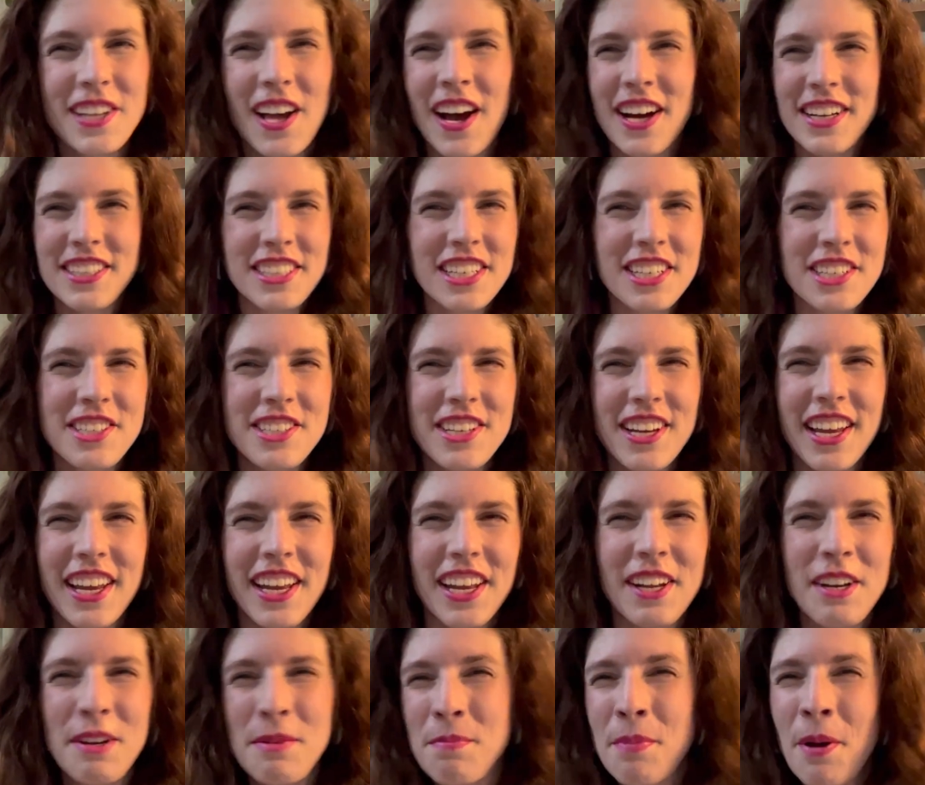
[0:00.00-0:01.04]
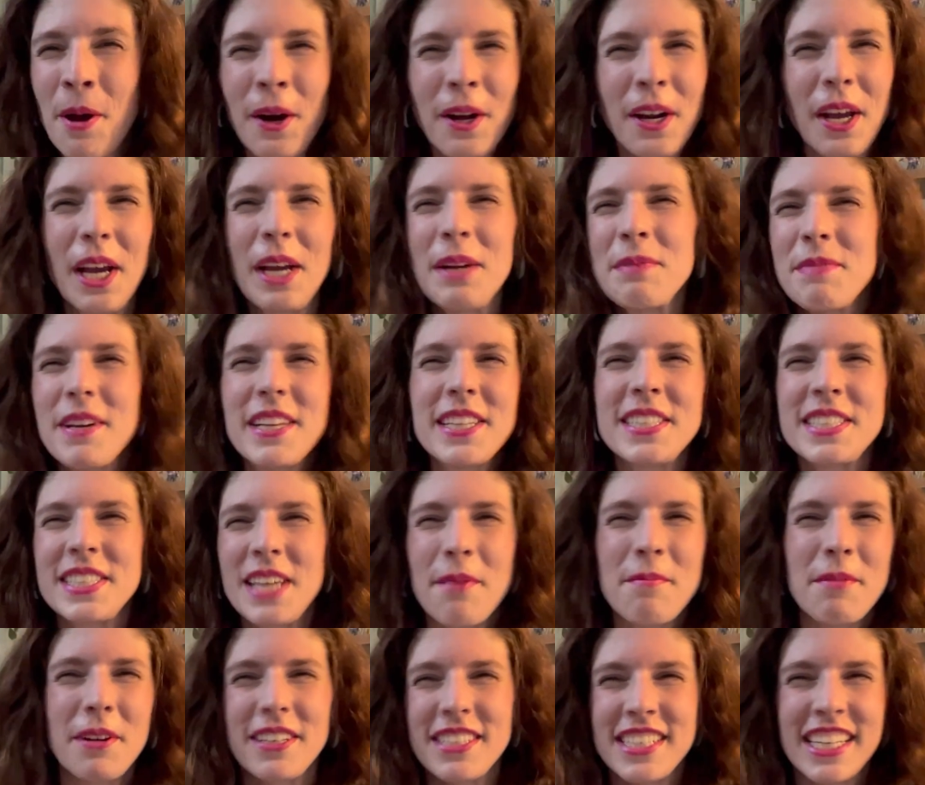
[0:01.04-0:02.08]
audition, putting
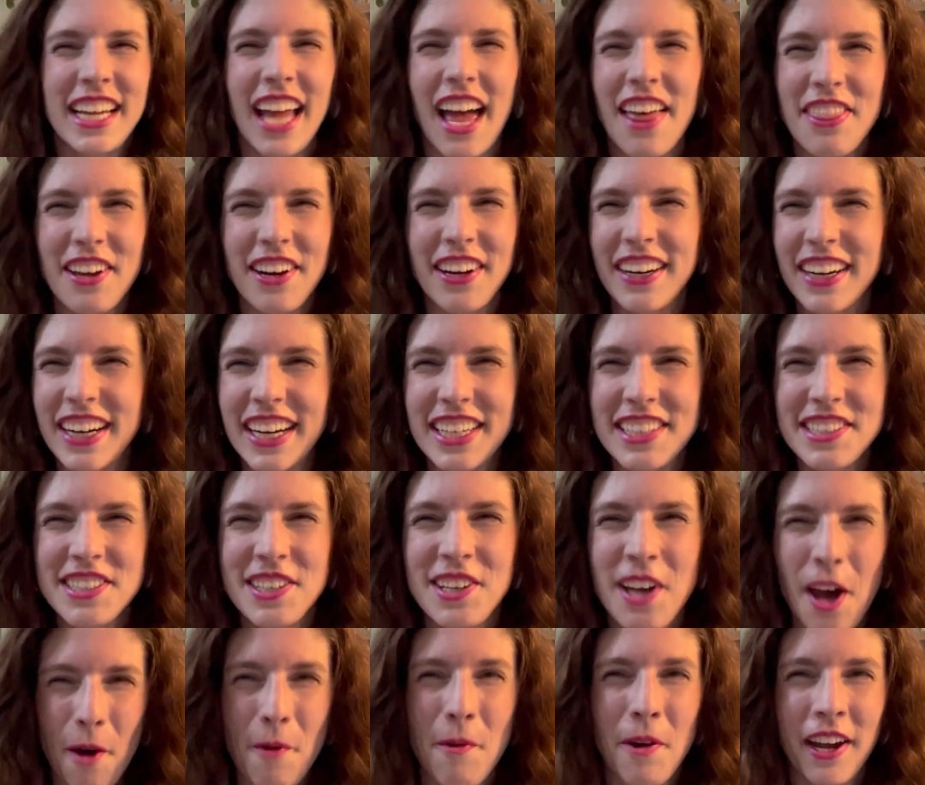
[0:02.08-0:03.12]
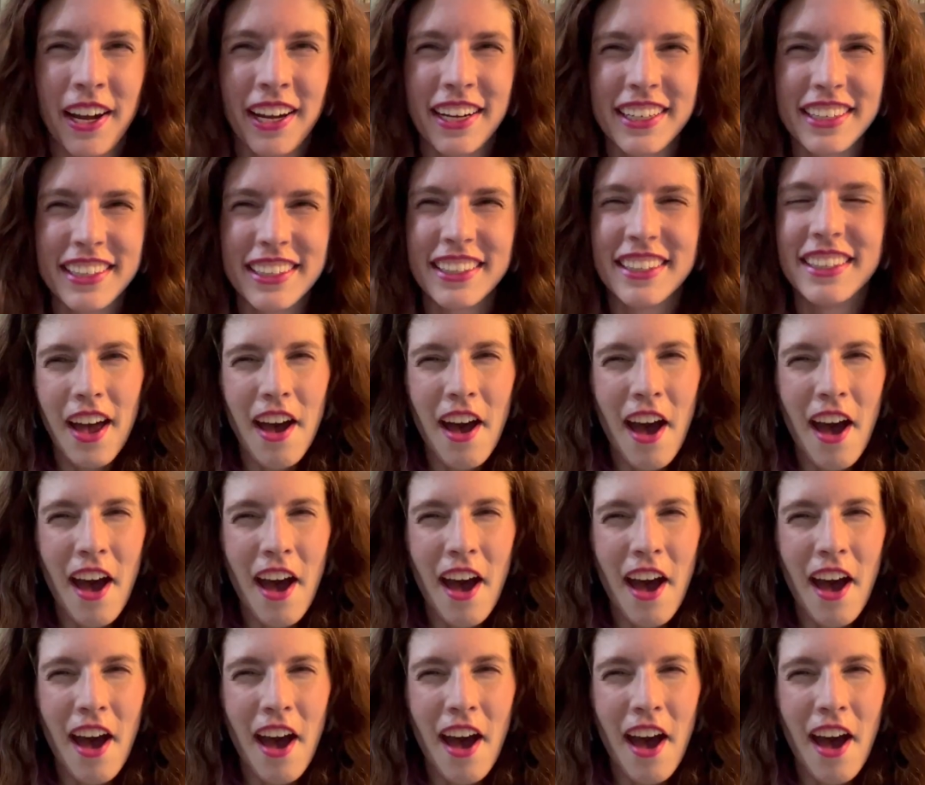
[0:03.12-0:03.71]
Midsummer together is going.